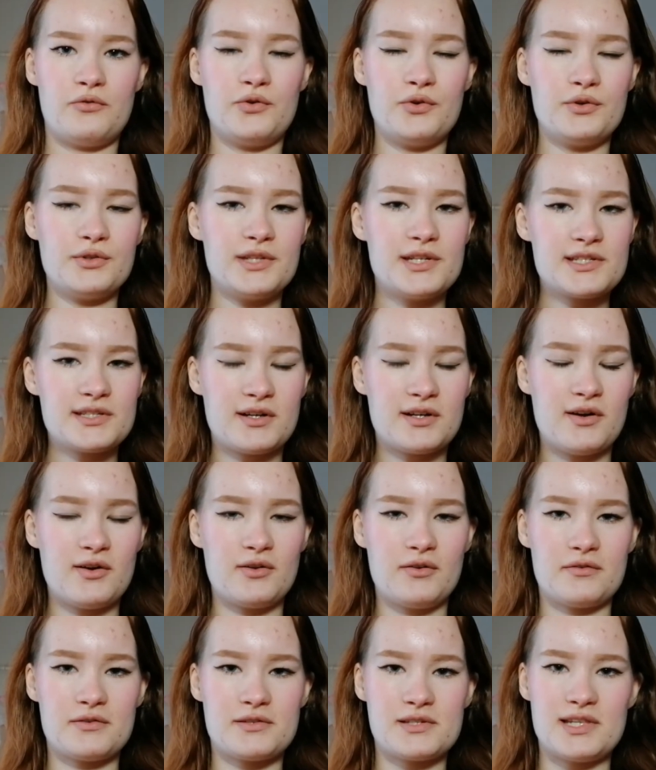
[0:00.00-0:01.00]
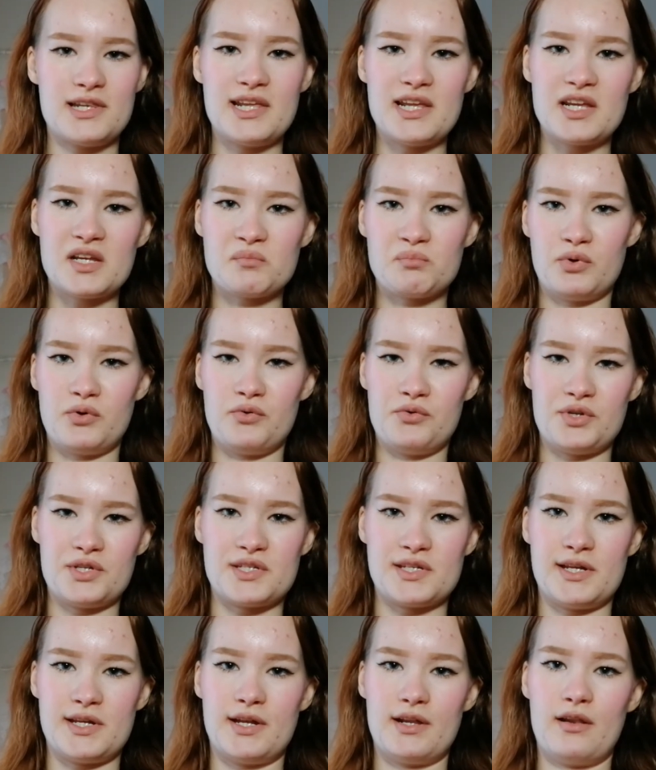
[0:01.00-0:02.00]
for this kind of sleek
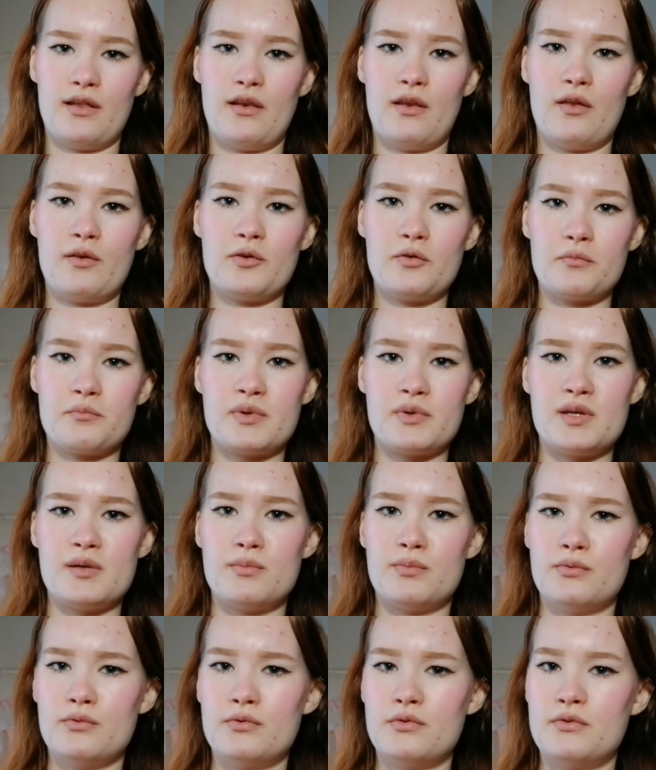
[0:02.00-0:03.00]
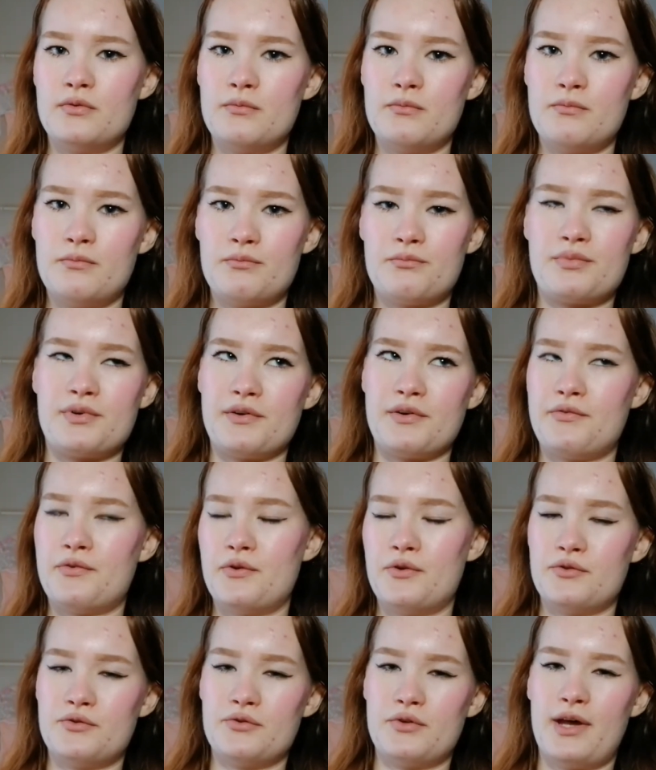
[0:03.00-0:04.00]
ponytail, a lot of people
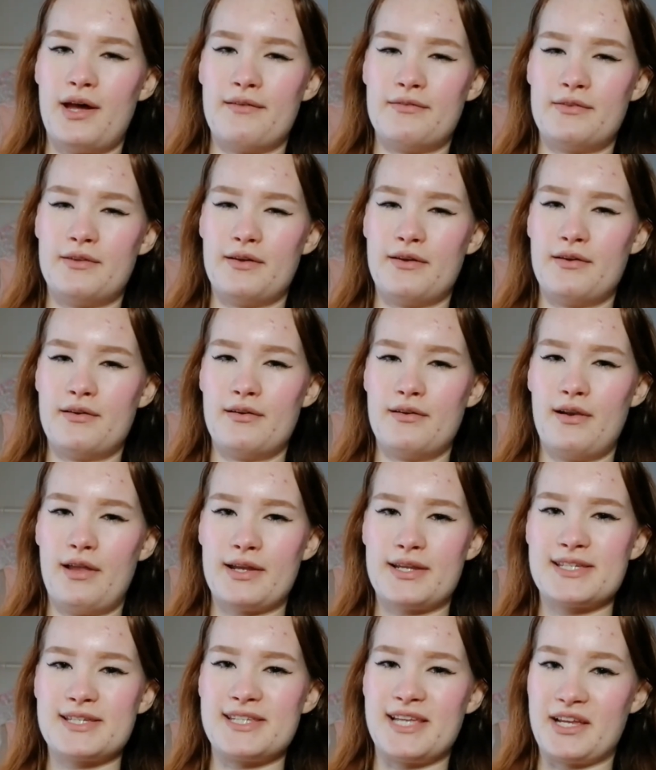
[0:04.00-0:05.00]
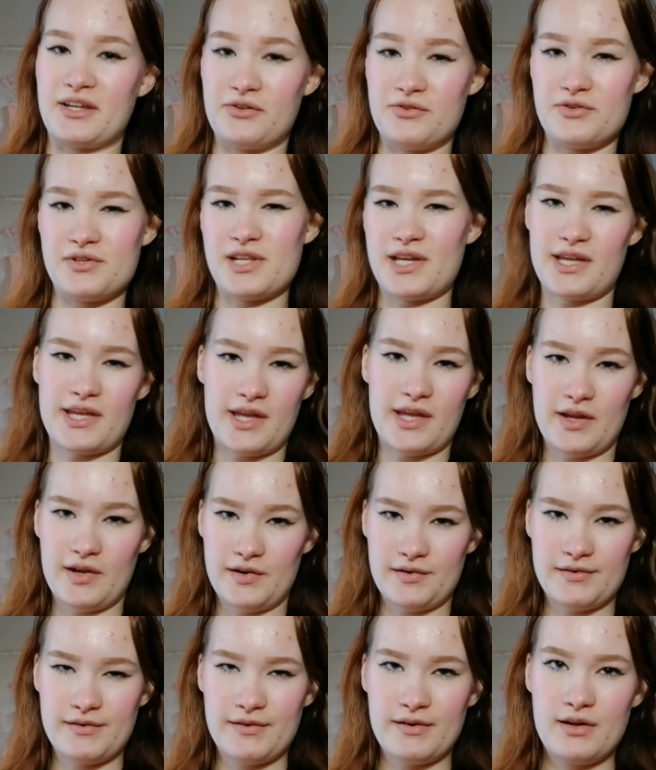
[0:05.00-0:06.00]
prefer to have their like second day
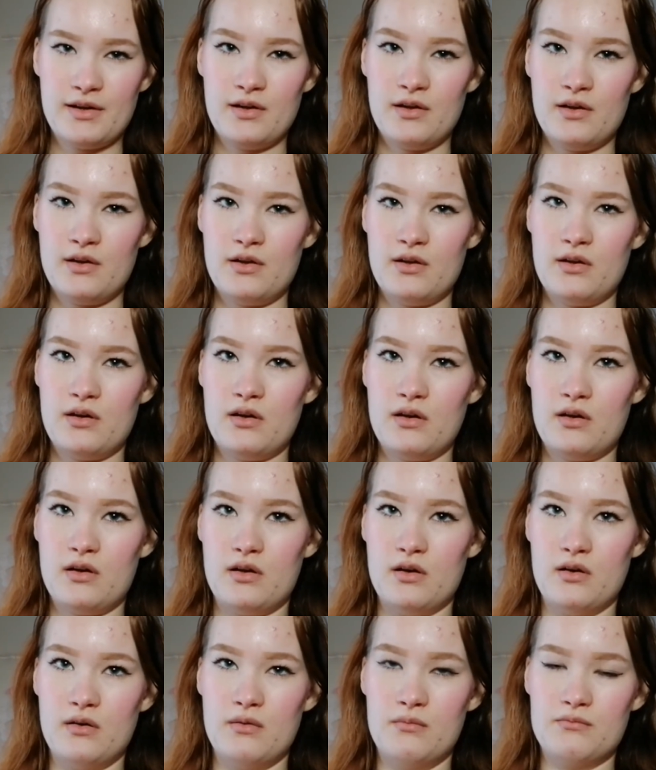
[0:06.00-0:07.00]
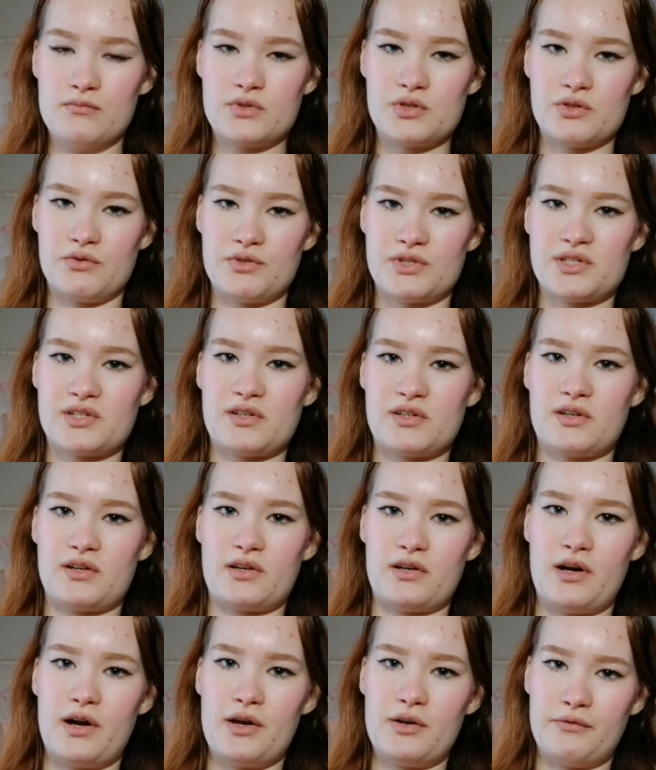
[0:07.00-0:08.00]
hair. So it's
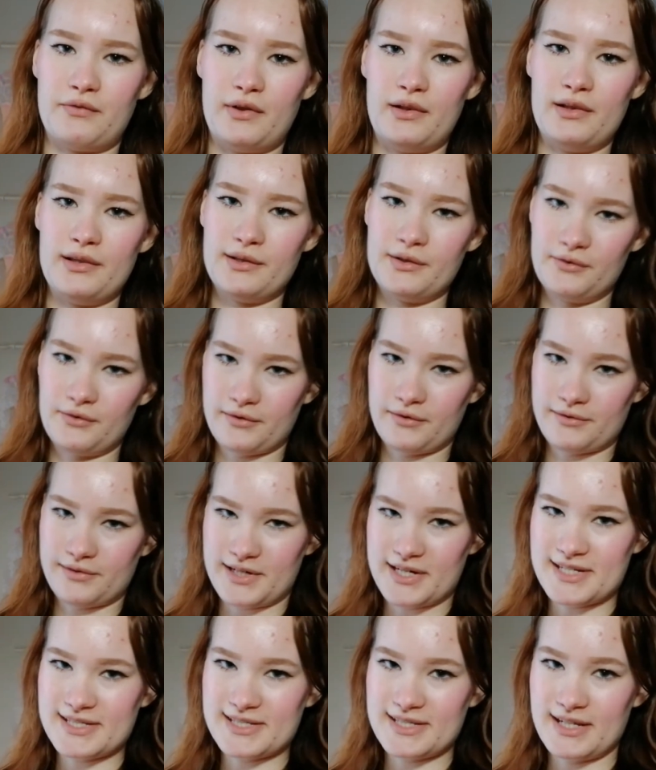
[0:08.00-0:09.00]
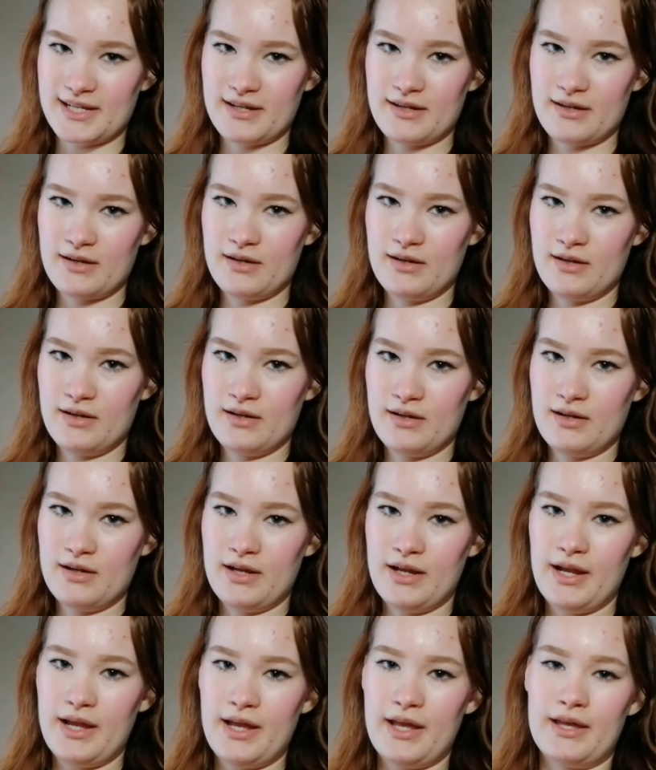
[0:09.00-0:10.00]
kind of a little greasy.
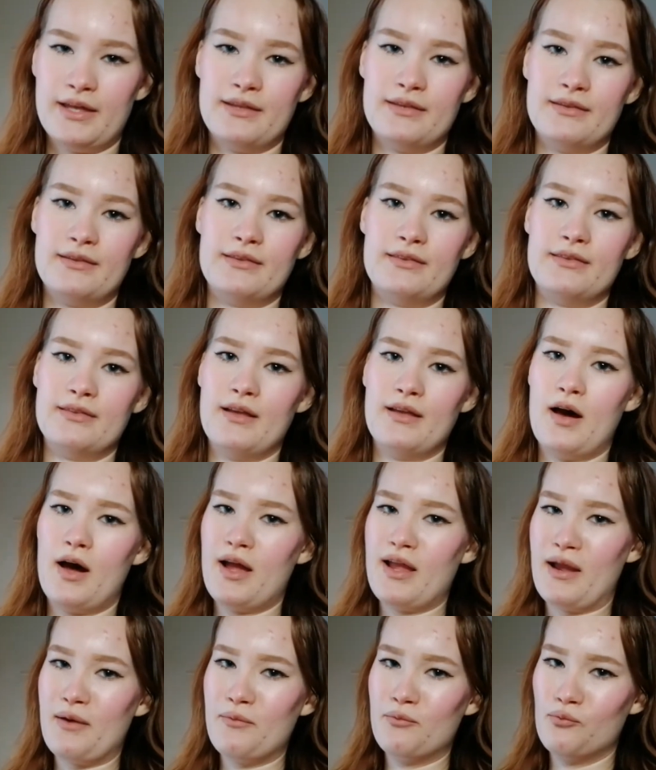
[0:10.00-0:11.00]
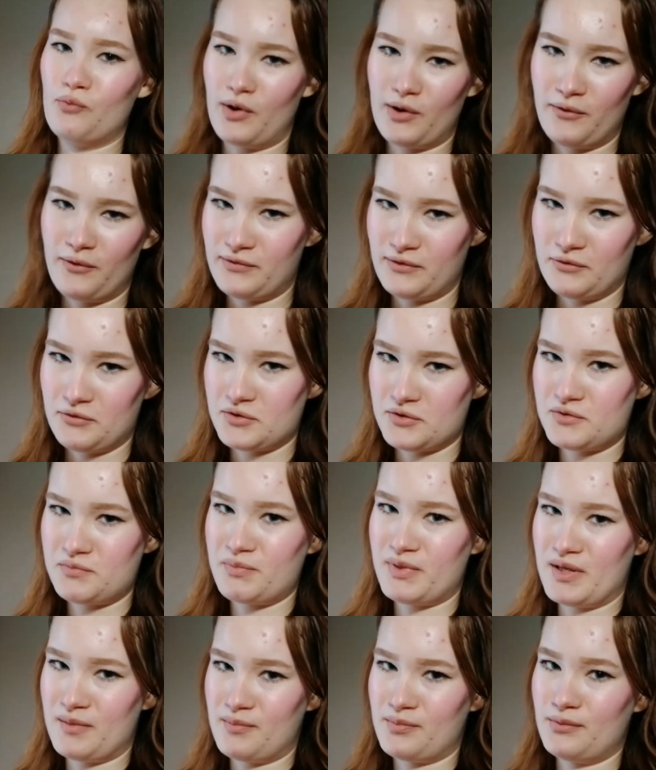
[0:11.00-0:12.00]
And I am one of those
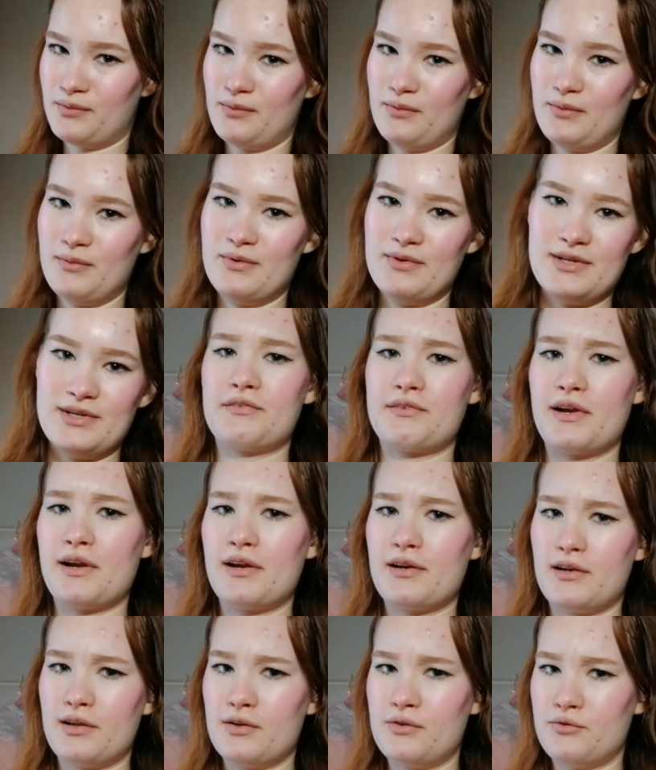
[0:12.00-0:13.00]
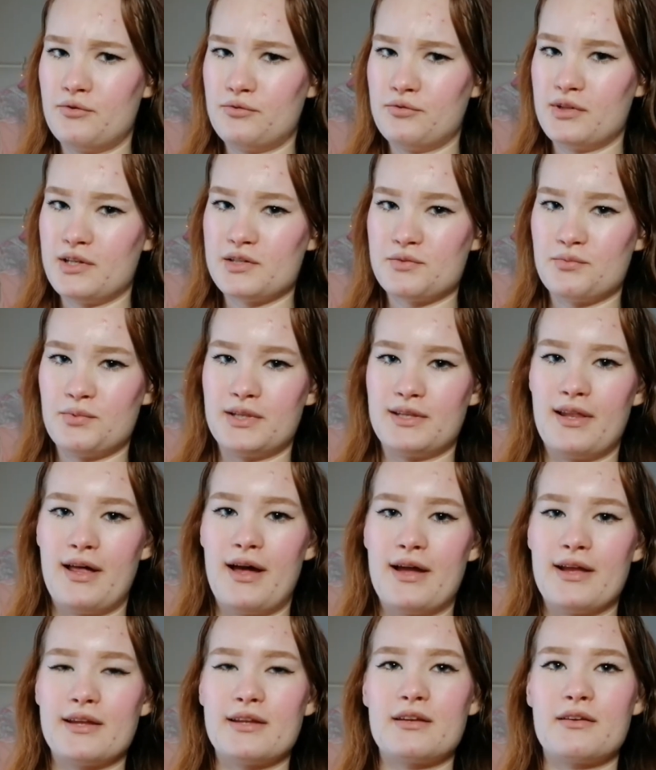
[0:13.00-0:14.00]
people. rarely do this with
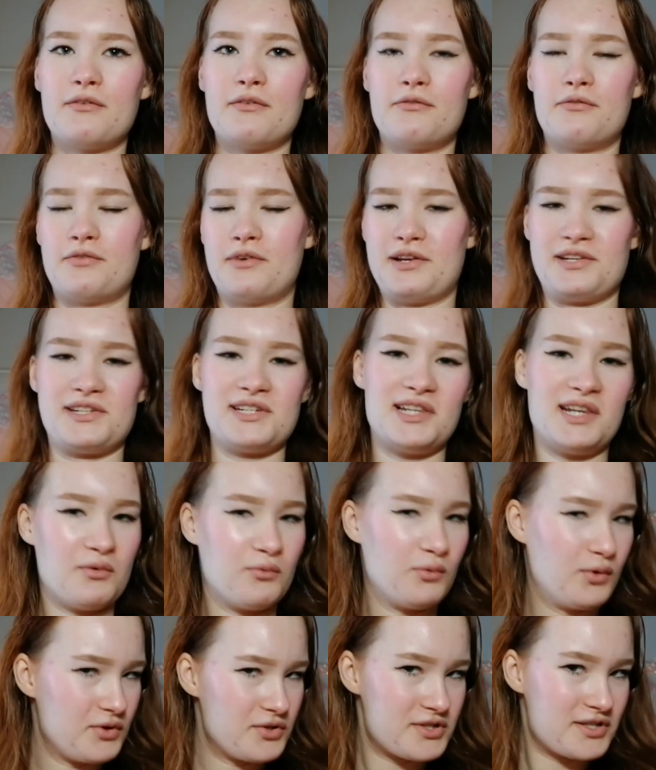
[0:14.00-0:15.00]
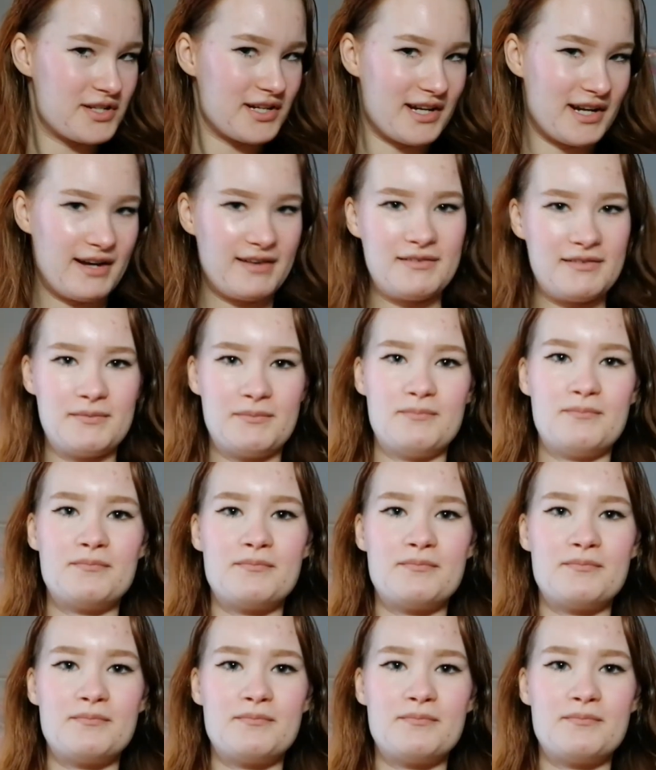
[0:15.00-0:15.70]
like freshly washed hair.